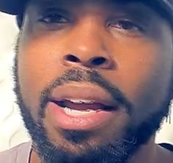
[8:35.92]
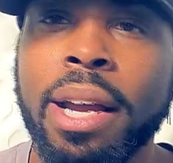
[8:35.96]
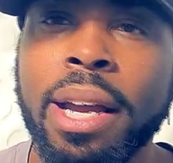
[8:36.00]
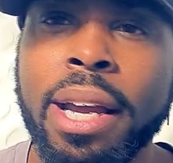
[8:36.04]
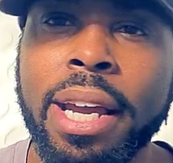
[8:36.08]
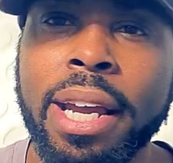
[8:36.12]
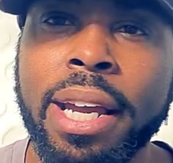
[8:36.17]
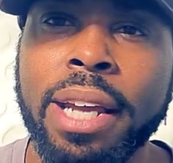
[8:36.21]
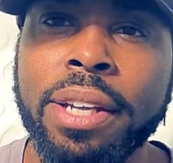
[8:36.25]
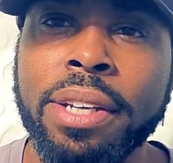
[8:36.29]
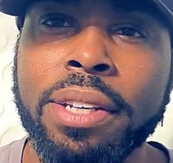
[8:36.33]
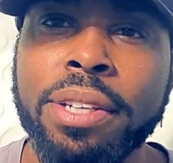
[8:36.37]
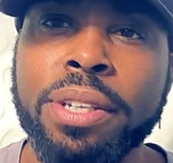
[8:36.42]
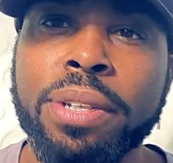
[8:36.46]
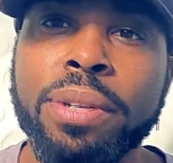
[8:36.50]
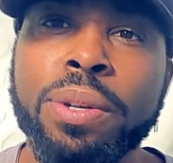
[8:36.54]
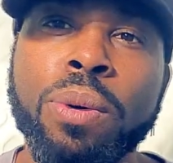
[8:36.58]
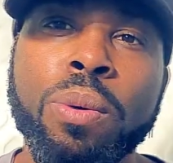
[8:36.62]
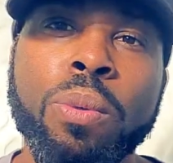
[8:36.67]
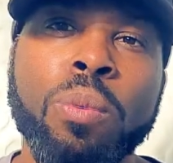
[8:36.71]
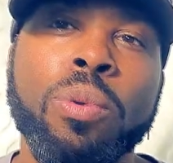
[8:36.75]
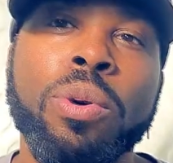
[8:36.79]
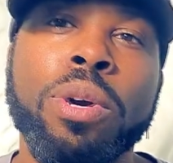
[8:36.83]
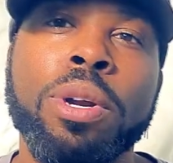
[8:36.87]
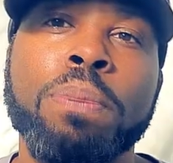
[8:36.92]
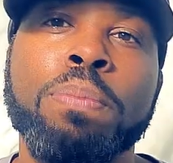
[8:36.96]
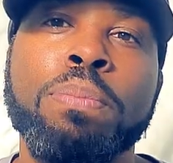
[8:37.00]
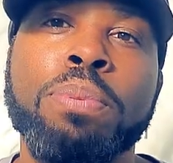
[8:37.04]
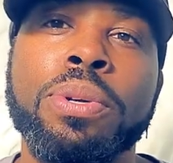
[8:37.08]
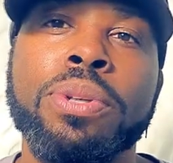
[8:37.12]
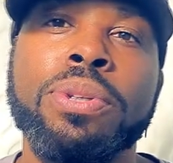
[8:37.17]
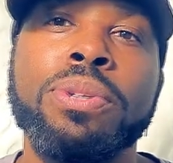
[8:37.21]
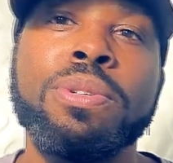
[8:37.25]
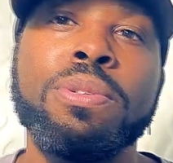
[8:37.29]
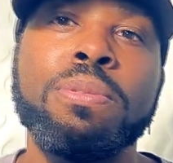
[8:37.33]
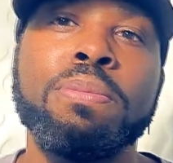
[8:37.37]
And you don't want to
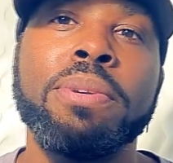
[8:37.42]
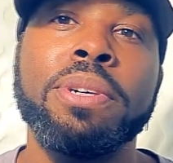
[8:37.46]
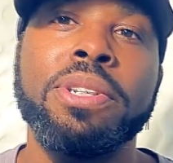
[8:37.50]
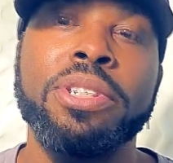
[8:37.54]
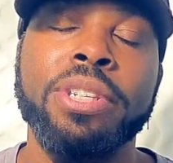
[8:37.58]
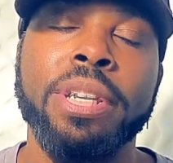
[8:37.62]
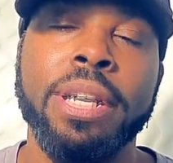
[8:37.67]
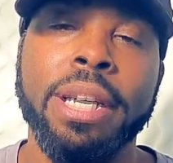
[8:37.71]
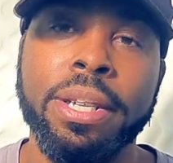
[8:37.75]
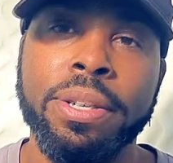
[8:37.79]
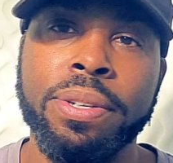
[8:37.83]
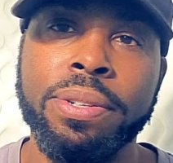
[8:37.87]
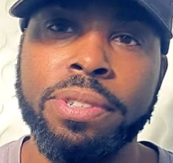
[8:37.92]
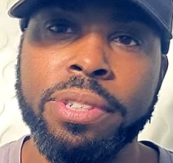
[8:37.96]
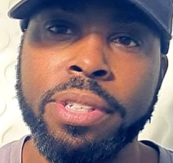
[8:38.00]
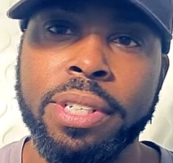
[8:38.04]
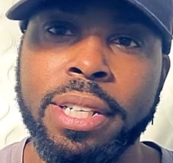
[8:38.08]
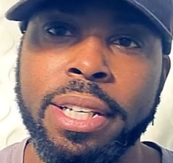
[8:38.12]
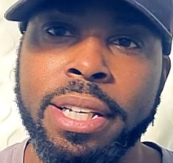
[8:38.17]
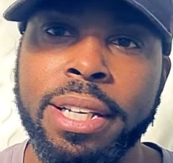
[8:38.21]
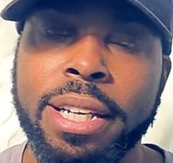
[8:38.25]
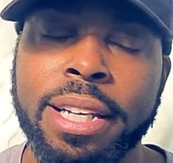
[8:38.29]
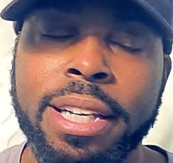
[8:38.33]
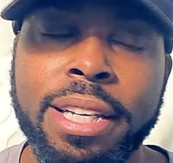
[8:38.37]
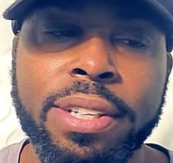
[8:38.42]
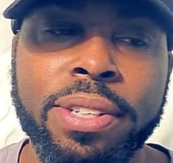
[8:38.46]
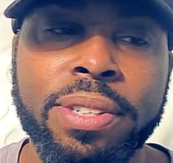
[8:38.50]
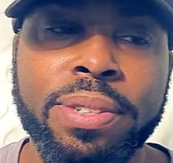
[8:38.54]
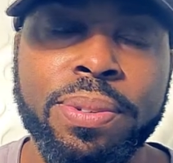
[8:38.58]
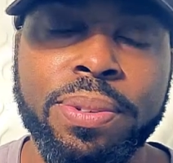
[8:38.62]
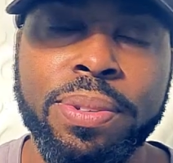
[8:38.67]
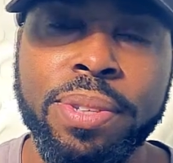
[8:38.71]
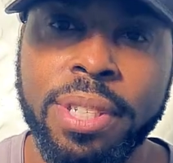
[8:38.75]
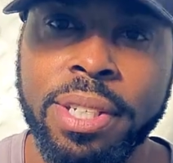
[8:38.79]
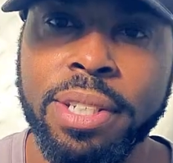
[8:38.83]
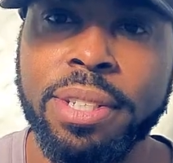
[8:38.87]
put too much energy
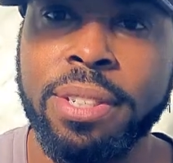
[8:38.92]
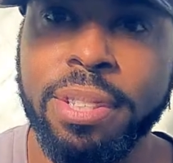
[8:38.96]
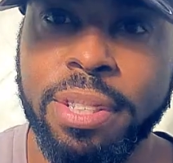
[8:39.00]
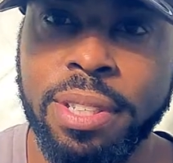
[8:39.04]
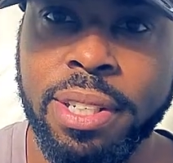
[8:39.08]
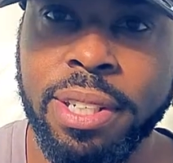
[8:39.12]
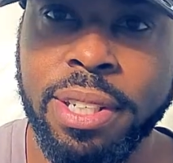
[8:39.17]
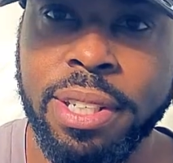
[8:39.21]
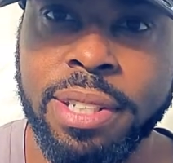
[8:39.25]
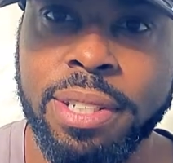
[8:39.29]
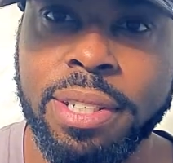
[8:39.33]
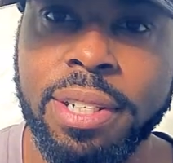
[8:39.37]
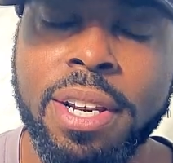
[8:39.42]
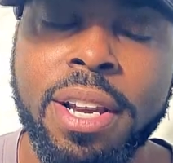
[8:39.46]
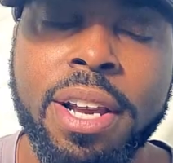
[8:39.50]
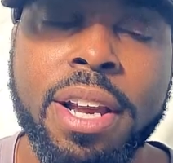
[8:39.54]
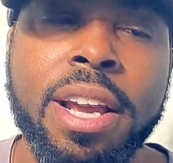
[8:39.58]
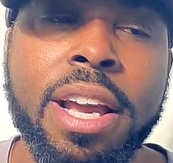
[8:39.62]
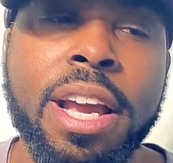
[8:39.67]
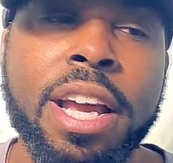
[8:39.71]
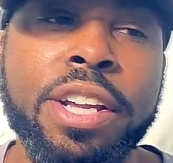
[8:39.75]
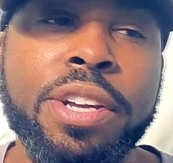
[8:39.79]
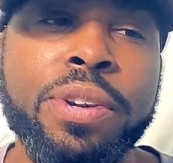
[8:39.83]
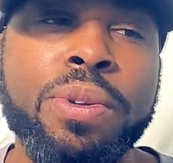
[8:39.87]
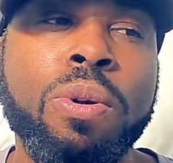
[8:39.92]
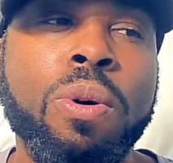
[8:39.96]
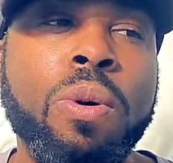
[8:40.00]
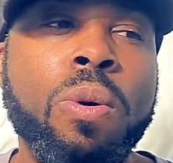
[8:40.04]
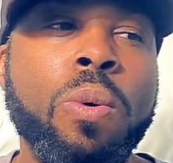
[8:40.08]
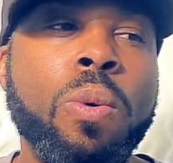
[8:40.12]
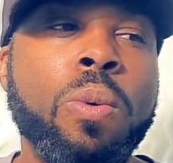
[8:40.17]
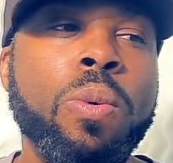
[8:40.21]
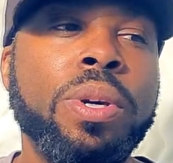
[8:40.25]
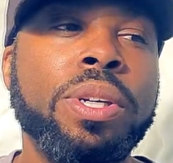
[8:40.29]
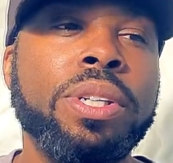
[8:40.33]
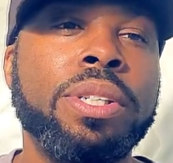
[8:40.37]
into these things. And you
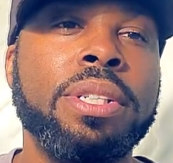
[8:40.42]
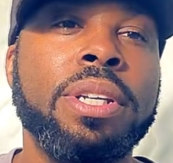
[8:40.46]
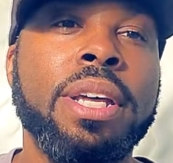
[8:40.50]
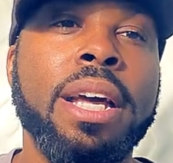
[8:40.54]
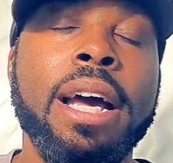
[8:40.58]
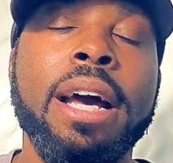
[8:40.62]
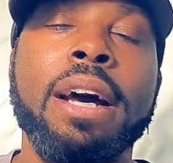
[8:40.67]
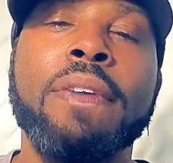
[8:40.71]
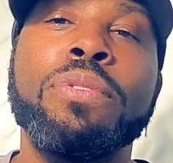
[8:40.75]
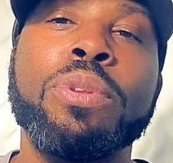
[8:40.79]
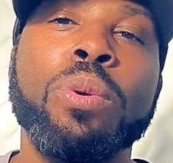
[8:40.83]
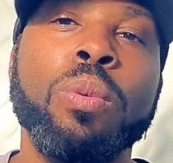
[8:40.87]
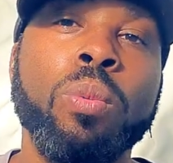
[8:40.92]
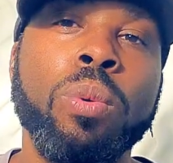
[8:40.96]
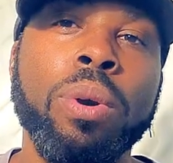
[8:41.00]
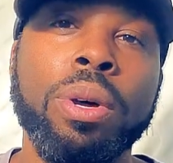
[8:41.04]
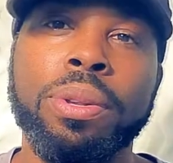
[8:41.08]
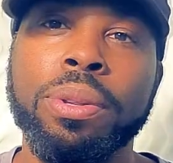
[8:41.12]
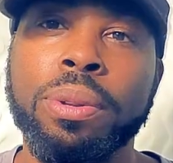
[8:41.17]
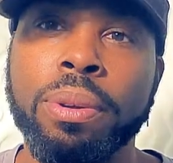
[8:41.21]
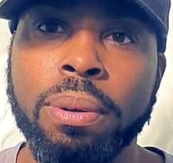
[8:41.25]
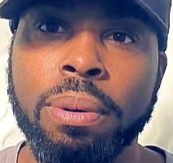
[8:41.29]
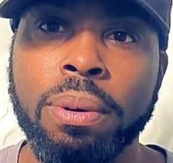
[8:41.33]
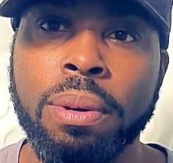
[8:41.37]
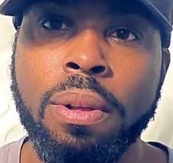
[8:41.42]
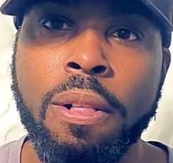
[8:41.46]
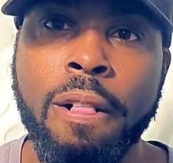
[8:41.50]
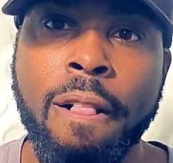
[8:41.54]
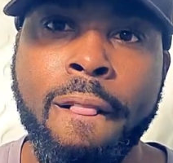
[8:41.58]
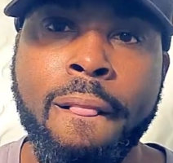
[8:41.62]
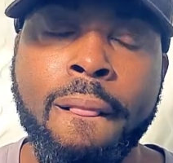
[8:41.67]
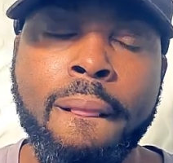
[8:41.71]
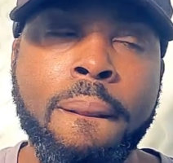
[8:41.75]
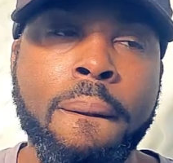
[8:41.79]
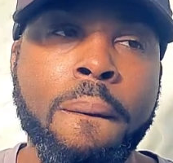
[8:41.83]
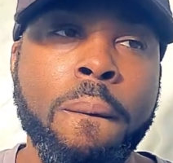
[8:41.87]
always have to wonder,
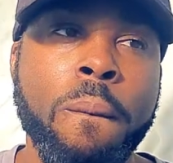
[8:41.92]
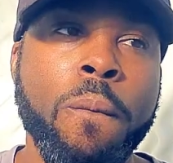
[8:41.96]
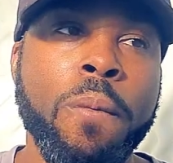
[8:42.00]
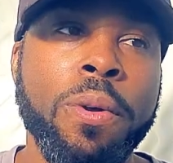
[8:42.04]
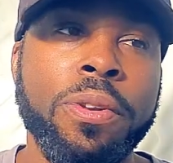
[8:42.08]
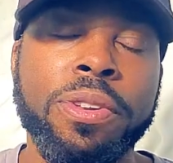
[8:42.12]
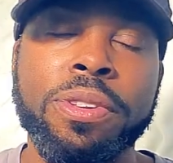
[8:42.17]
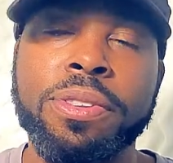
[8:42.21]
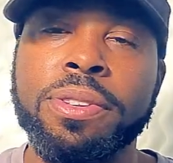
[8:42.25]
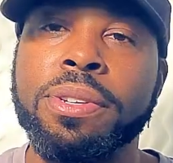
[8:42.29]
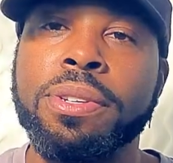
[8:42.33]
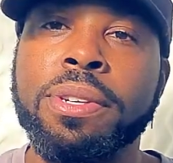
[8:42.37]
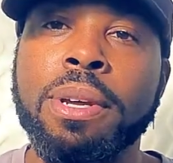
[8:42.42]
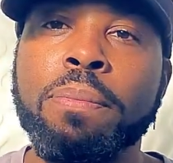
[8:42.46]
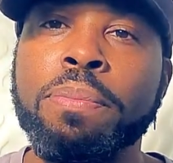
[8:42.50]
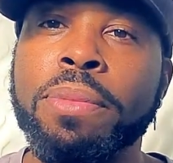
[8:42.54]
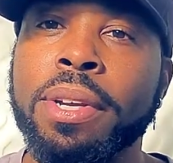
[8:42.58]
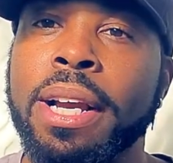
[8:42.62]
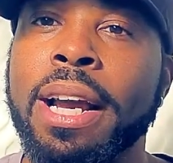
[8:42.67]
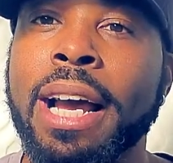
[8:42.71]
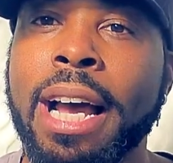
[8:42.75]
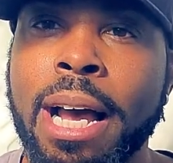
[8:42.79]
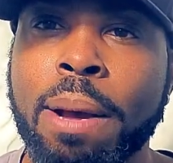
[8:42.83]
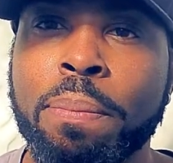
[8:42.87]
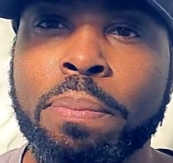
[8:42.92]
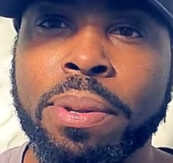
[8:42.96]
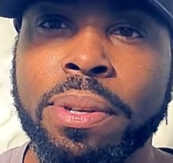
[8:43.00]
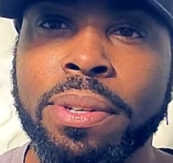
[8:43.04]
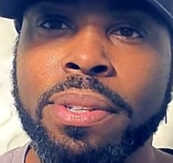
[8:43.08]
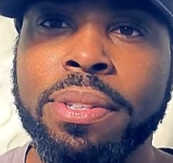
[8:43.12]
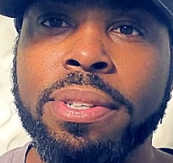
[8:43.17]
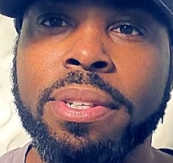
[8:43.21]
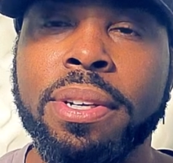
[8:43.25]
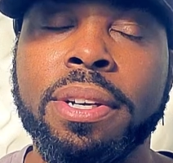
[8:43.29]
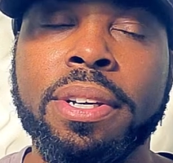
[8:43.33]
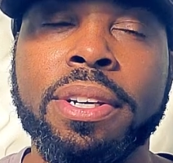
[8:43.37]
when something
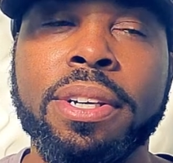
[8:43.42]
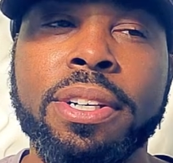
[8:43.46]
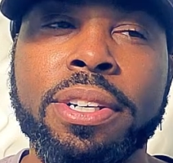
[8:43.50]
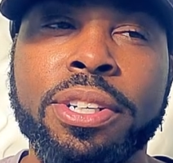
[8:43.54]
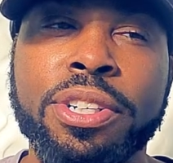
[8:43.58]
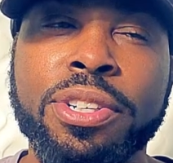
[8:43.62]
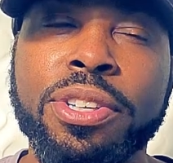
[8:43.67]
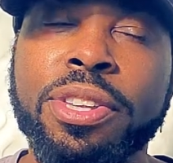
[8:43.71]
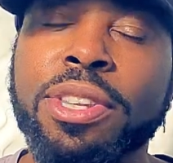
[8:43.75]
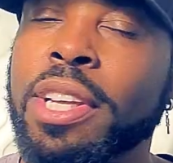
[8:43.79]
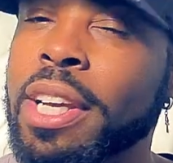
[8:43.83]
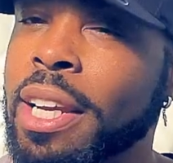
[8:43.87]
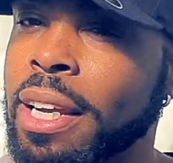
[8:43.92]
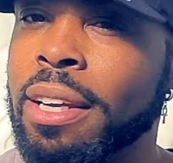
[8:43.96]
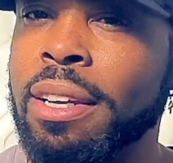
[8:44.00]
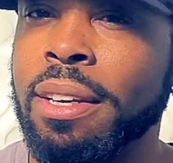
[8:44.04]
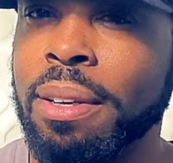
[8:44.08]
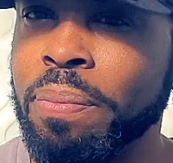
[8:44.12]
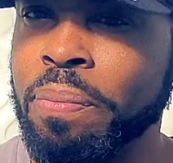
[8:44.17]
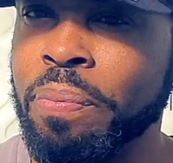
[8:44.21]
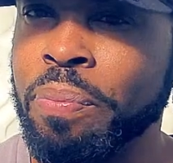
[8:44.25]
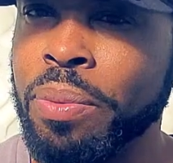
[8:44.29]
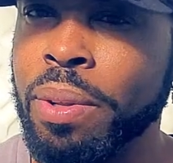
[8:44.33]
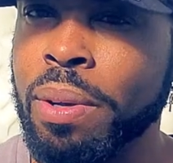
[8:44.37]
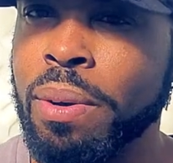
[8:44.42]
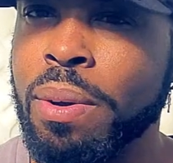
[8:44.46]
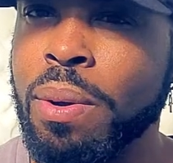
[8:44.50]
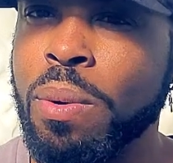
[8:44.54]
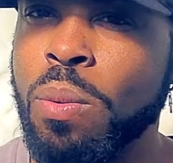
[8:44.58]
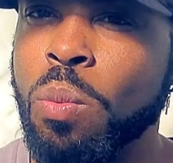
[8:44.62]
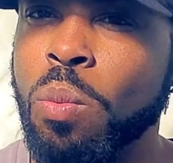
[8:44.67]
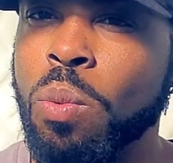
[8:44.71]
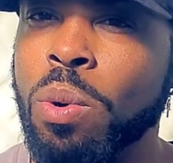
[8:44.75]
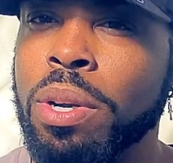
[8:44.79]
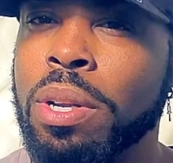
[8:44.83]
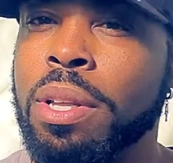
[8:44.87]
happens, you should think,
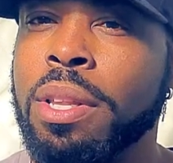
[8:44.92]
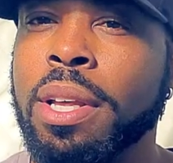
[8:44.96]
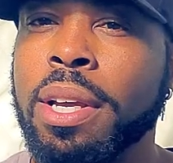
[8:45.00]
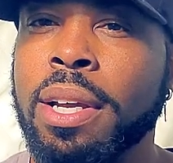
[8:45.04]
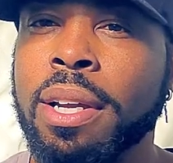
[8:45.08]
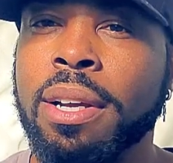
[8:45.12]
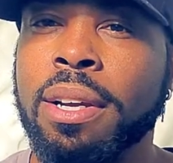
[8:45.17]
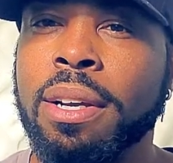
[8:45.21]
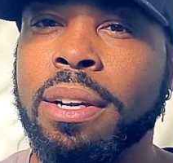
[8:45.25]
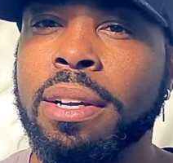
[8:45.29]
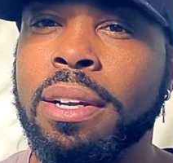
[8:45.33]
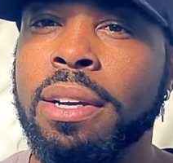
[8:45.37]
what are they